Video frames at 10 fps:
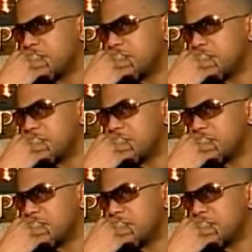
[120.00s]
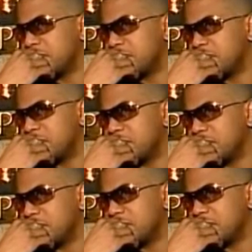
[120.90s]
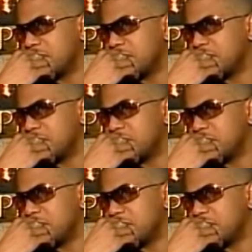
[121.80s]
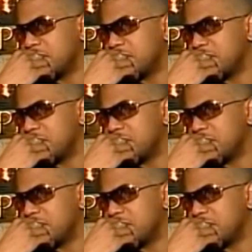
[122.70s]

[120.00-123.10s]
(not speaking)